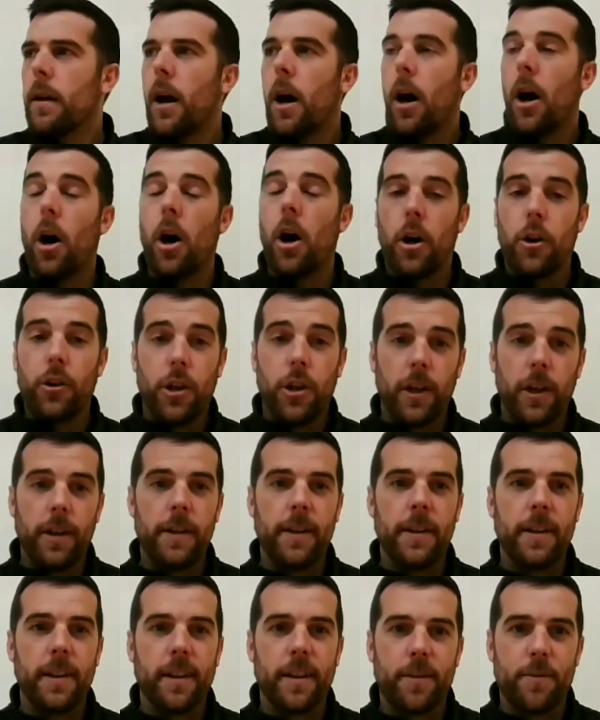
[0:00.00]
Hard,
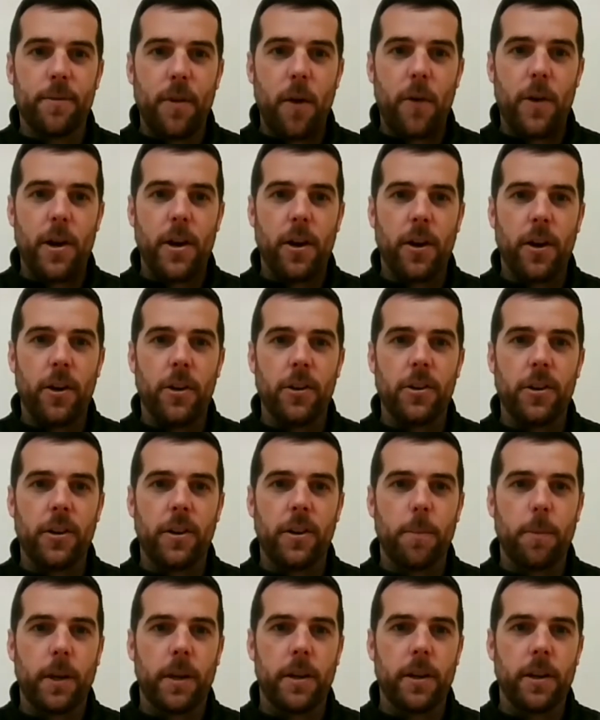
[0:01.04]
very hard,
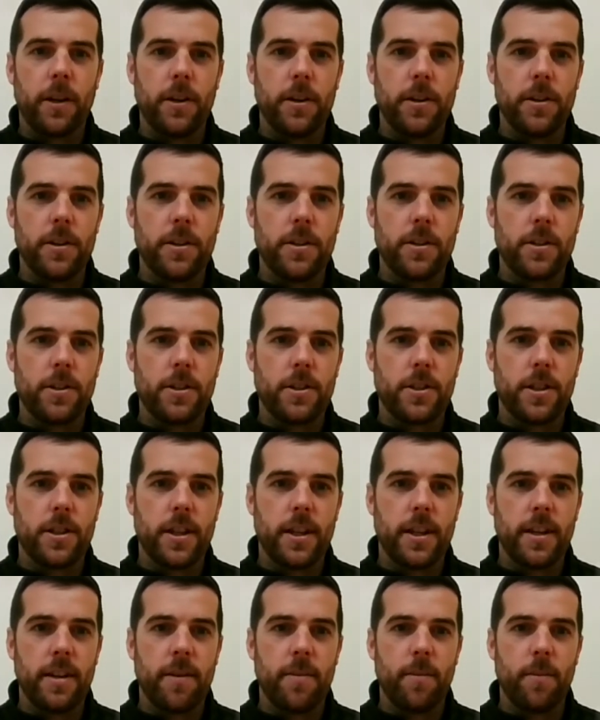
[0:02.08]
because
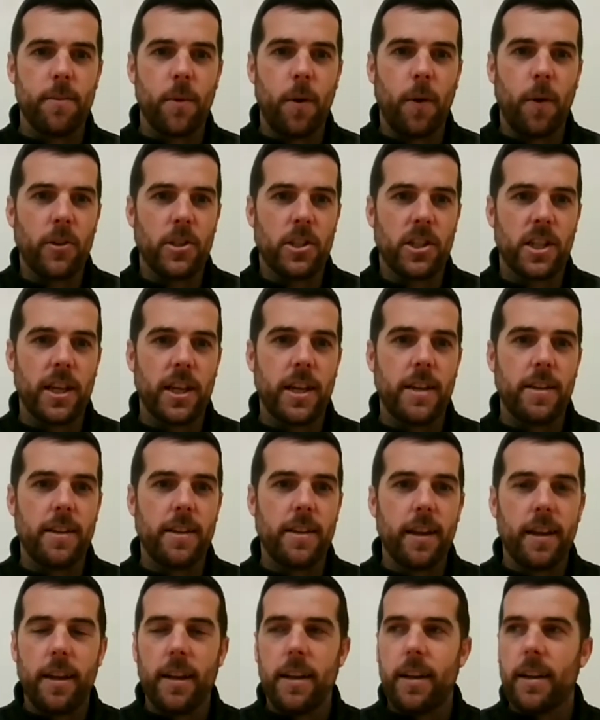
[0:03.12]
obviously
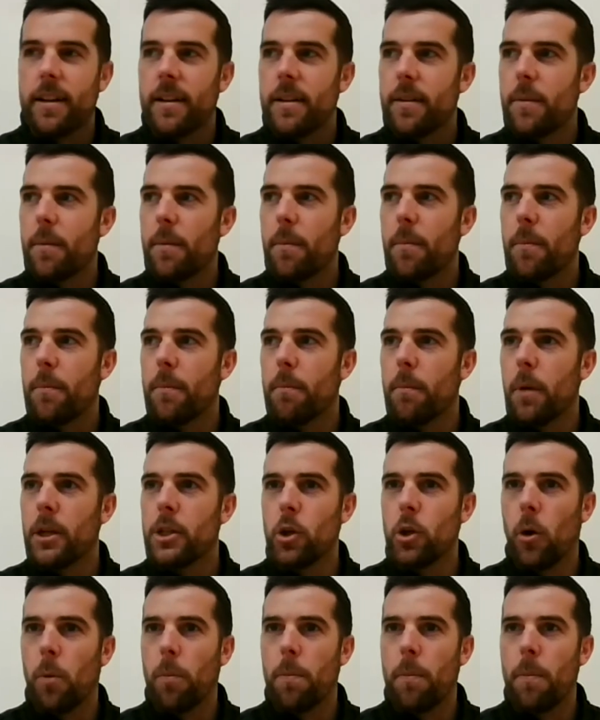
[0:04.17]
my
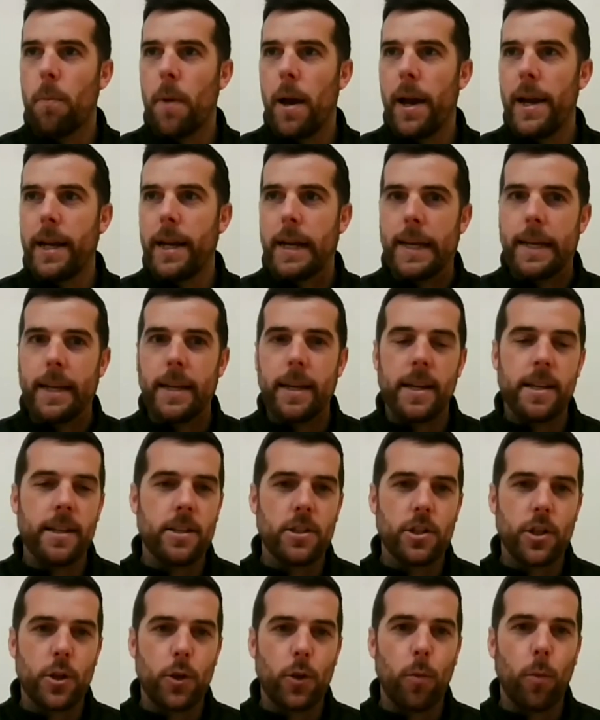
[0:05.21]
job mainly
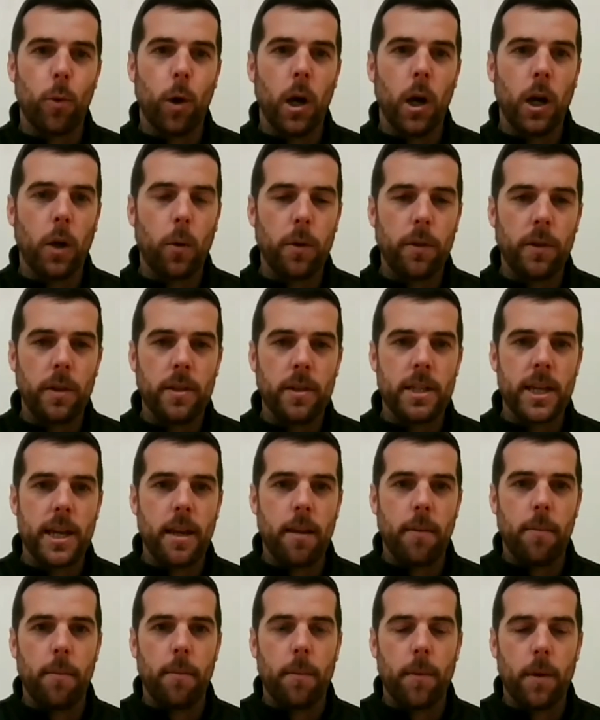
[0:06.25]
is to work with the
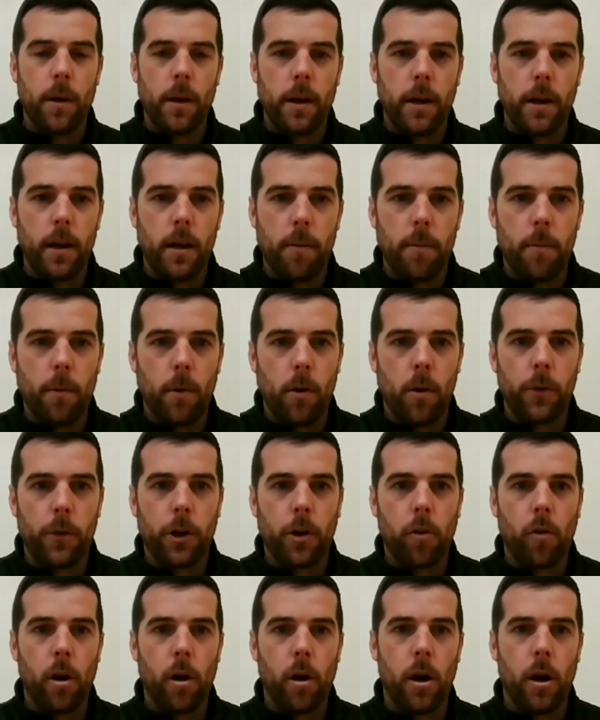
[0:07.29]
team on the
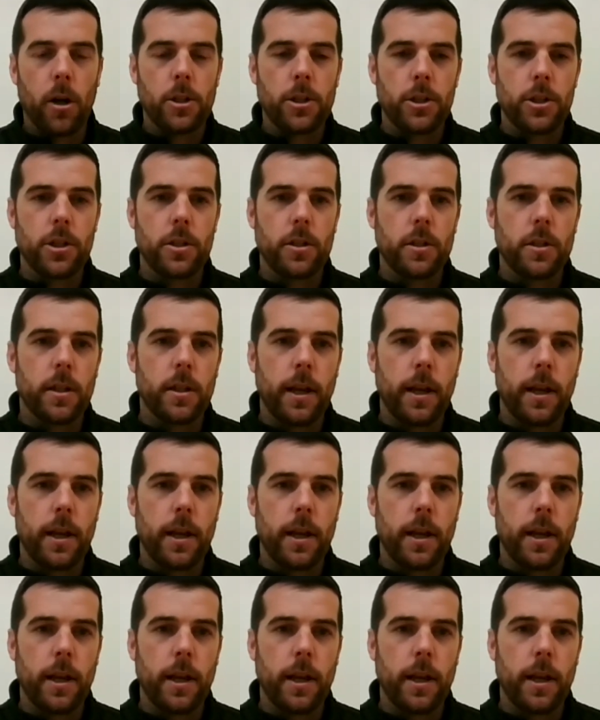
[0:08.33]
grass.